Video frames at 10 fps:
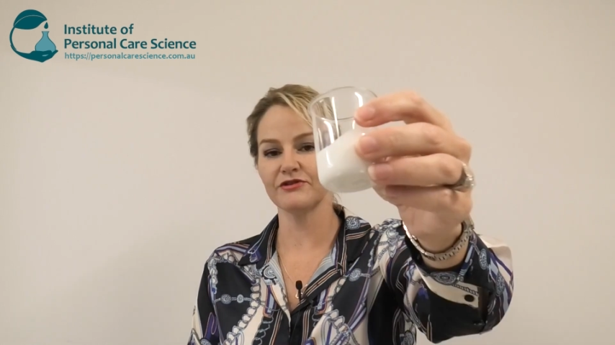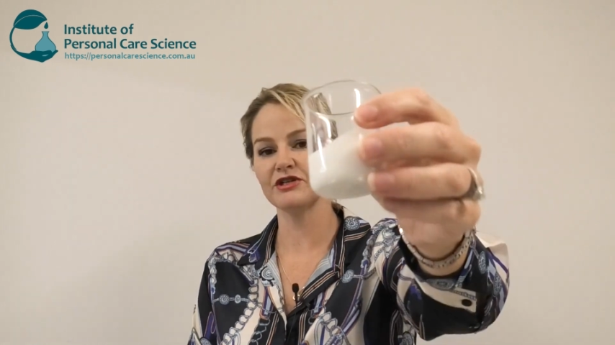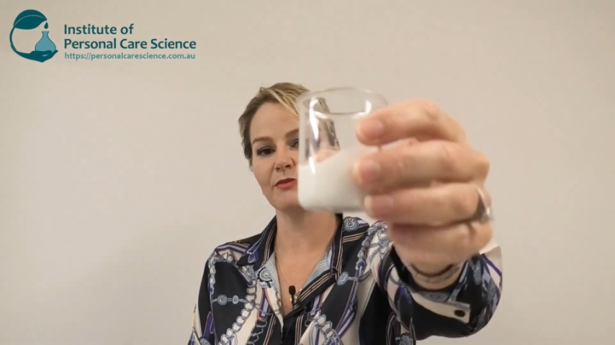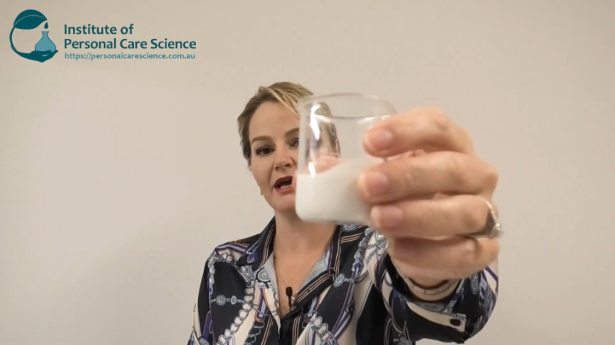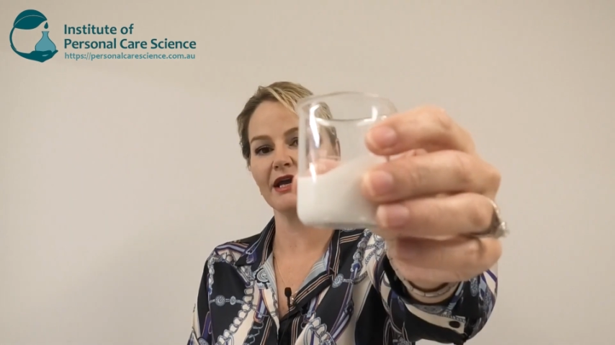
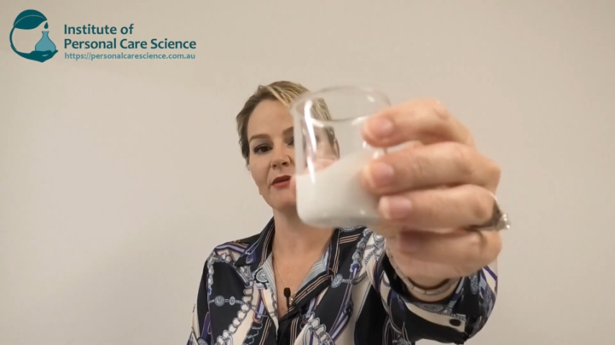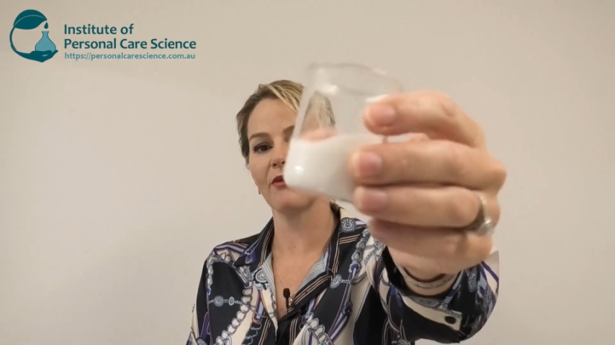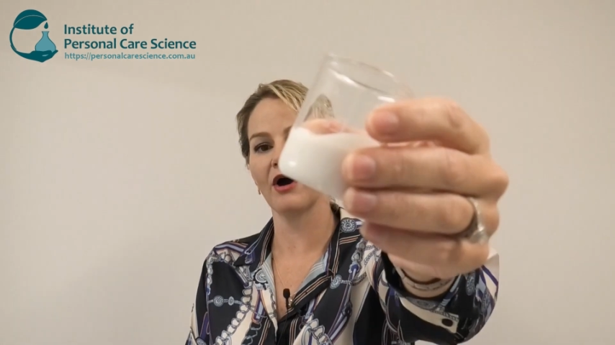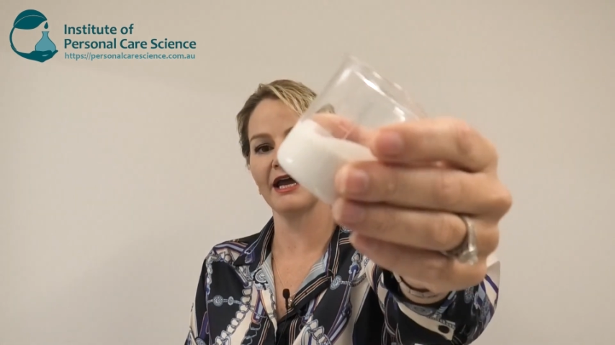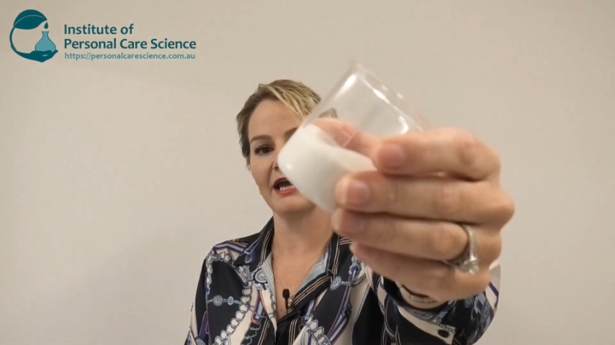to make
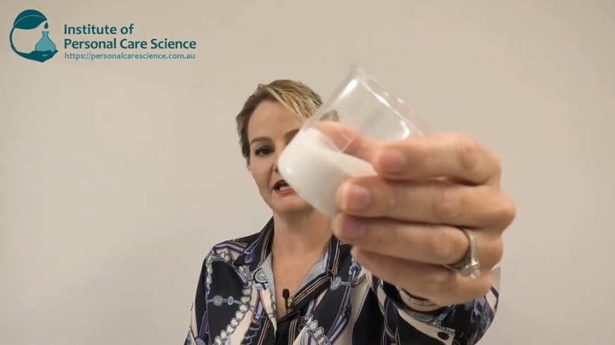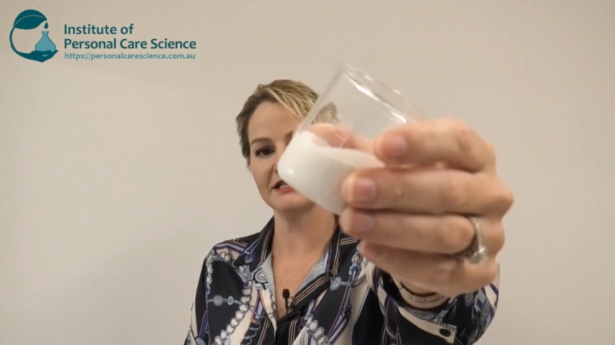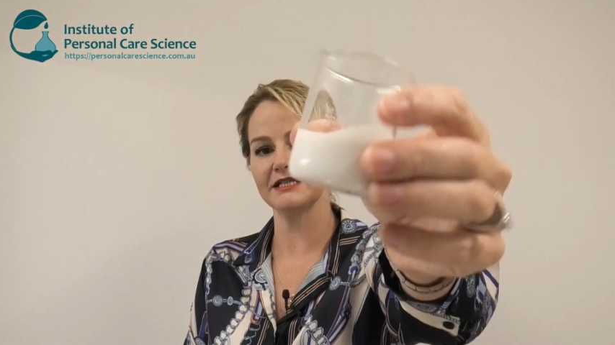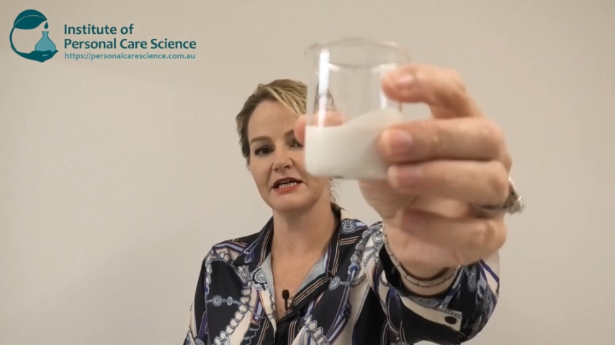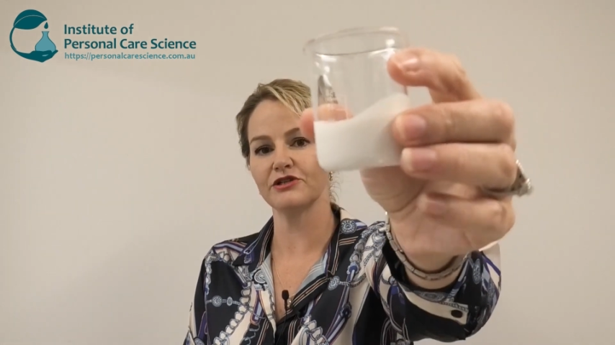my
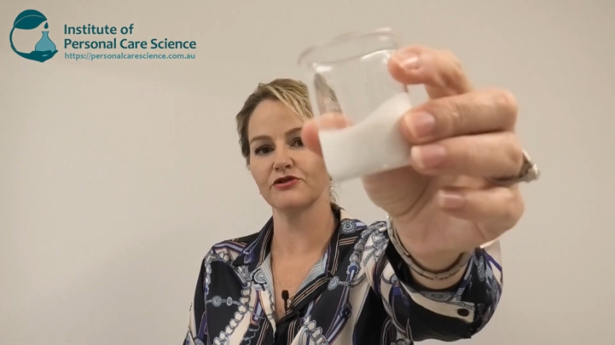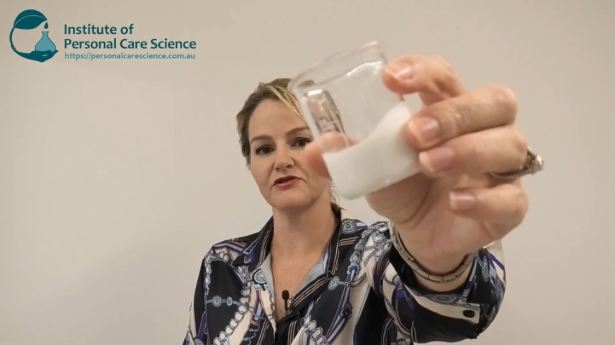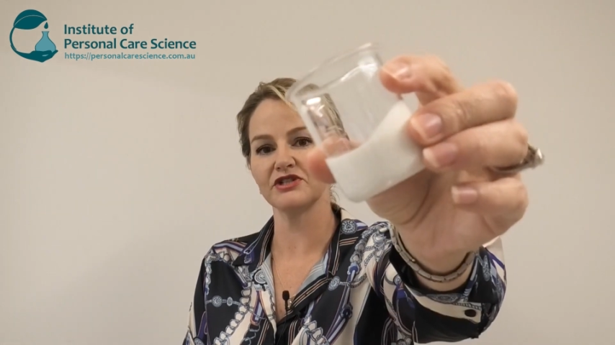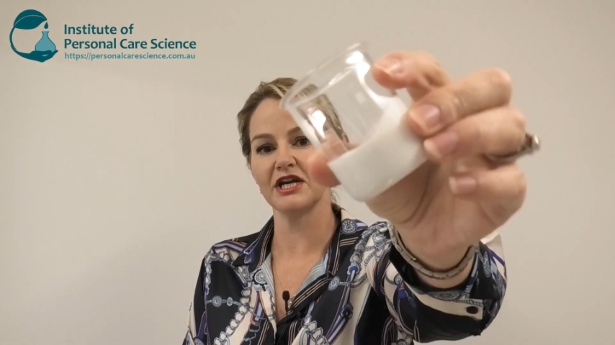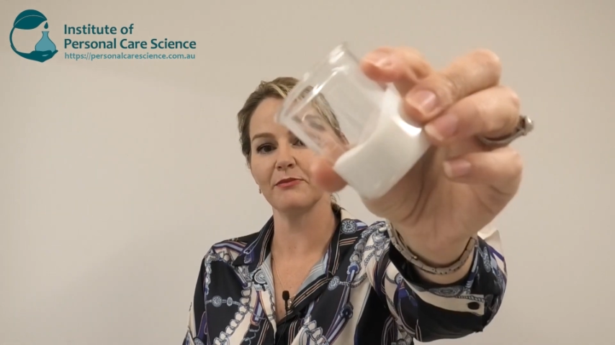anti-dandruff
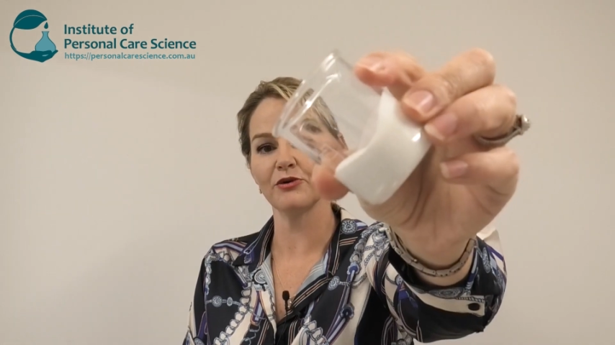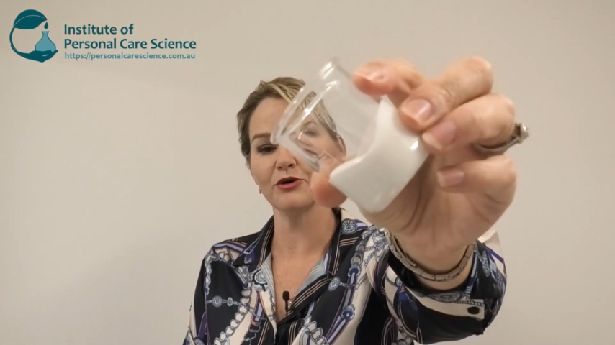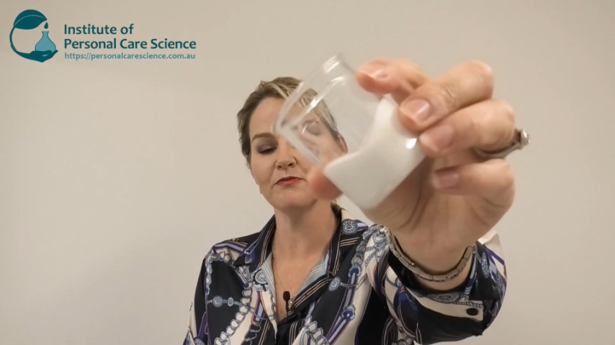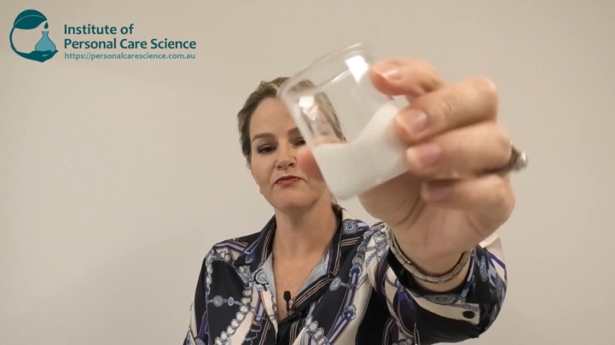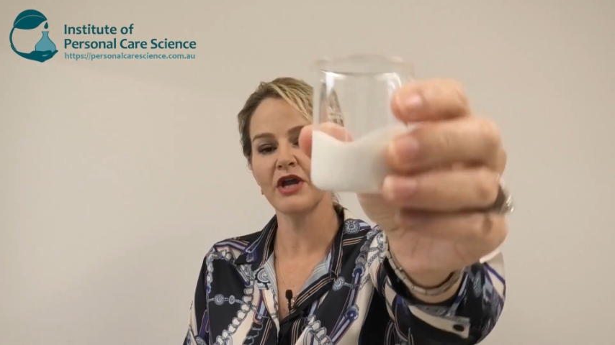
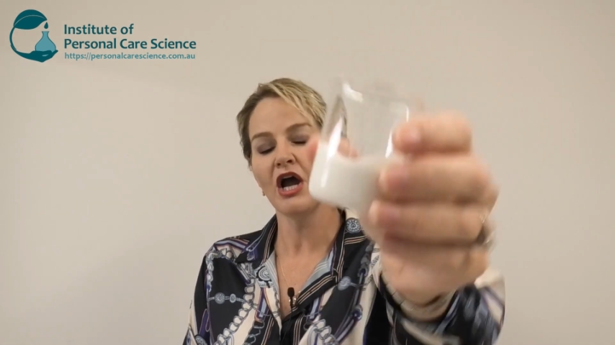shampoo.